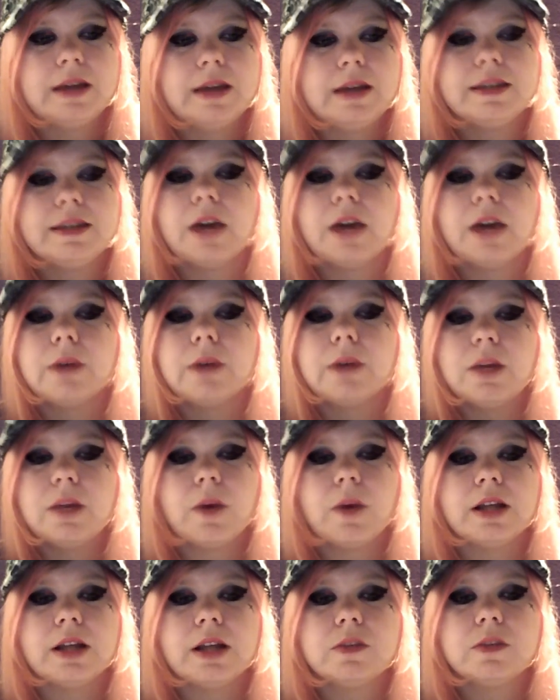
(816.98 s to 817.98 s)
get what he
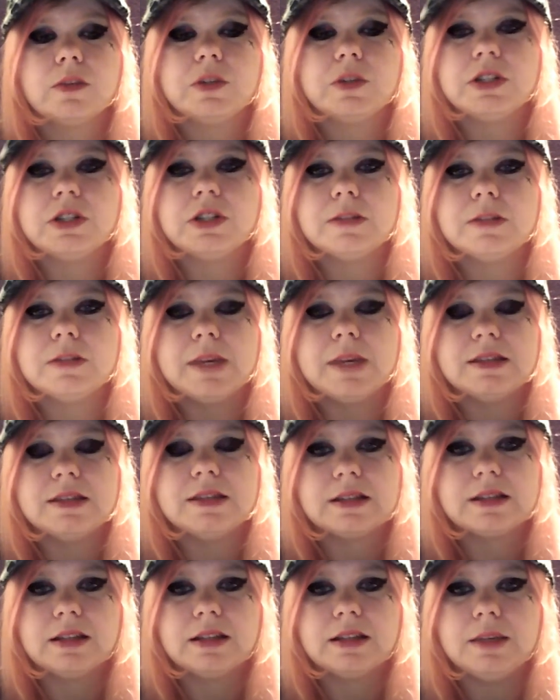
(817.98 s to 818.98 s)
wants, which is
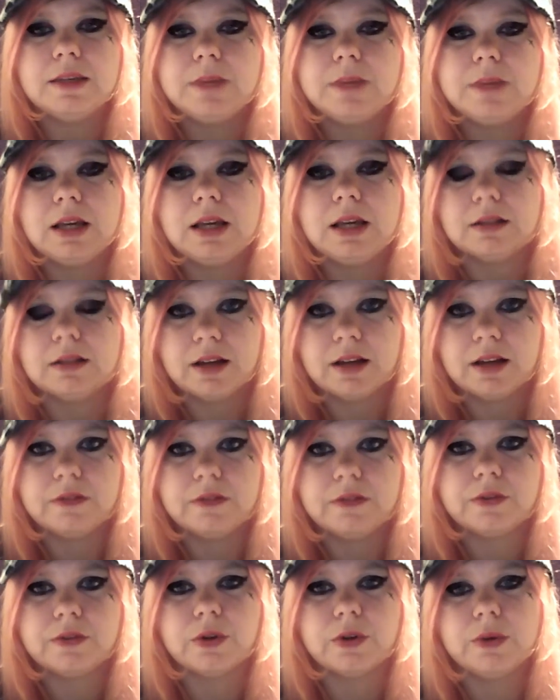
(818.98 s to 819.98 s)
basically being loved
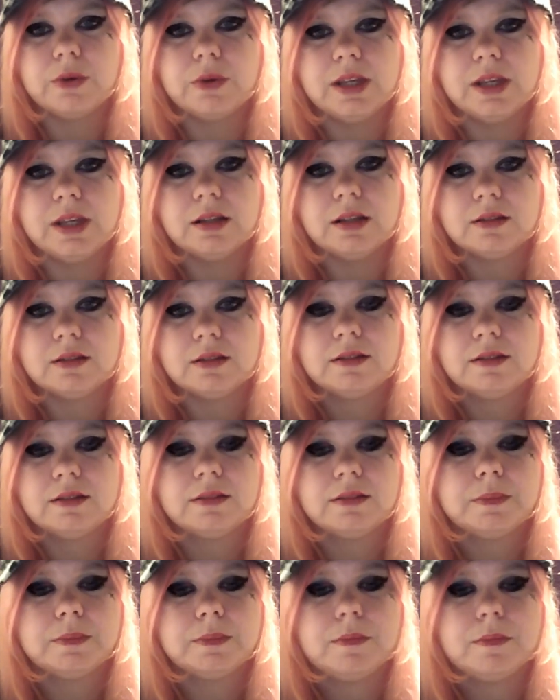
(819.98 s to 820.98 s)
for who he is,
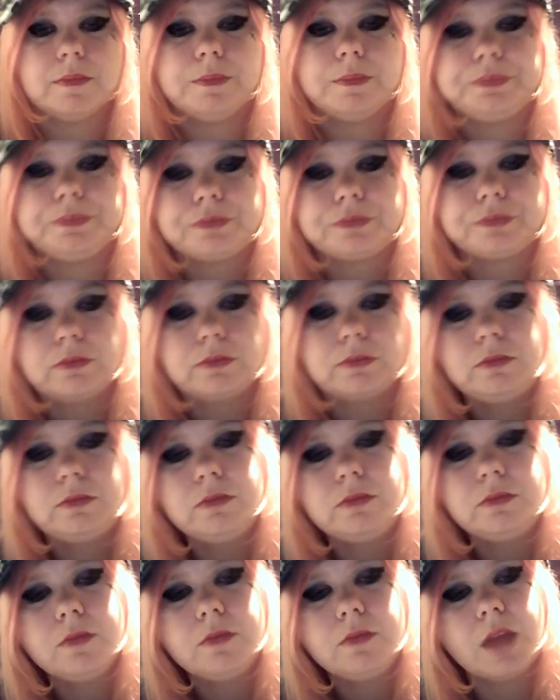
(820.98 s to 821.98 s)

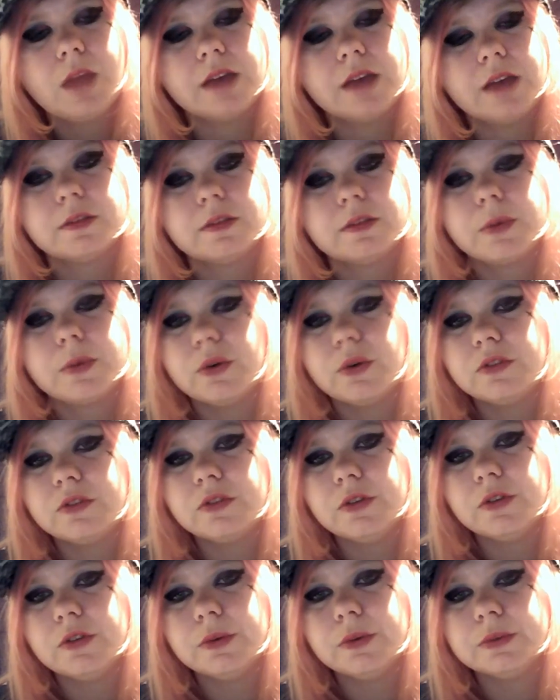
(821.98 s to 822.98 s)
as opposed
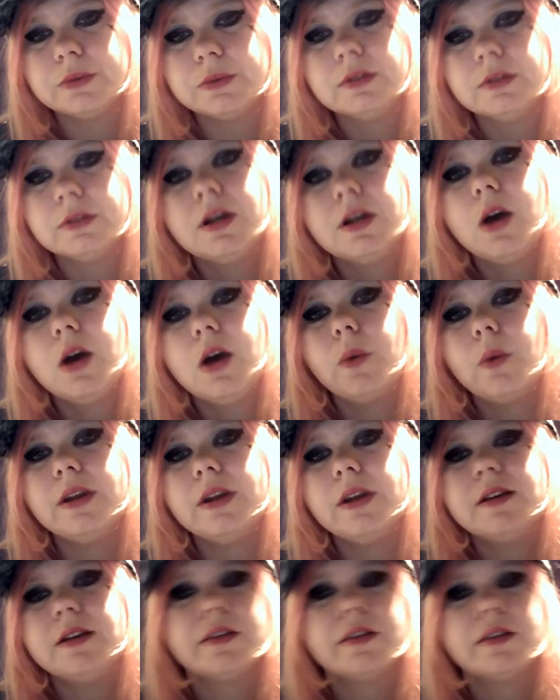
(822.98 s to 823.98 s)
to what he
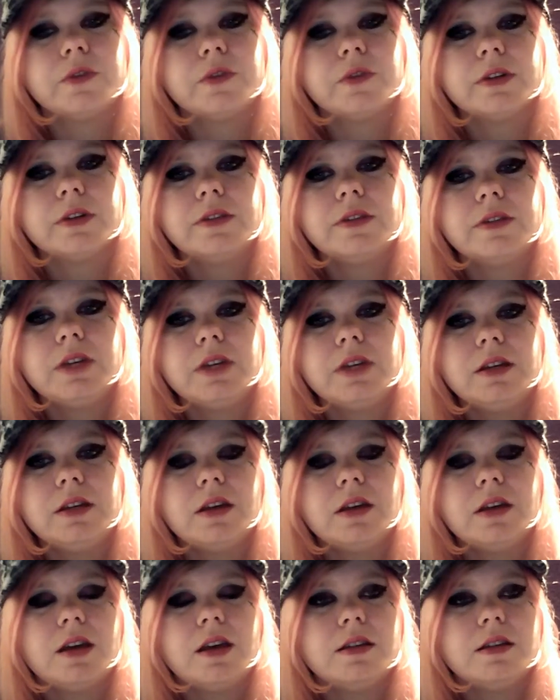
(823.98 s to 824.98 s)
does for a living
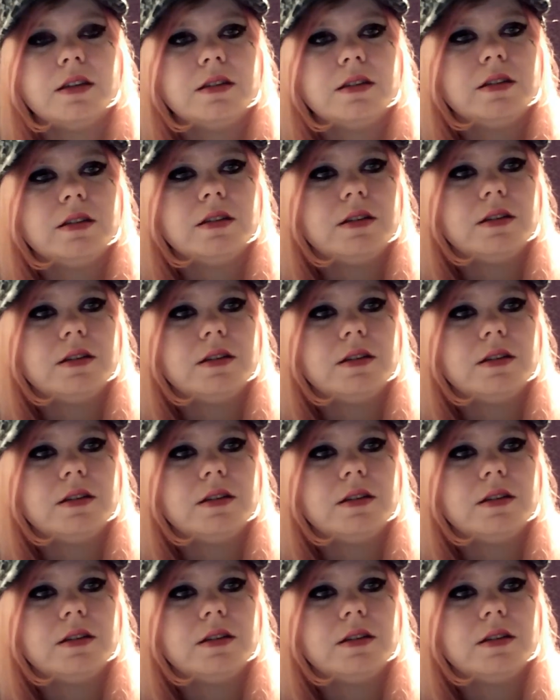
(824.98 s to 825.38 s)
and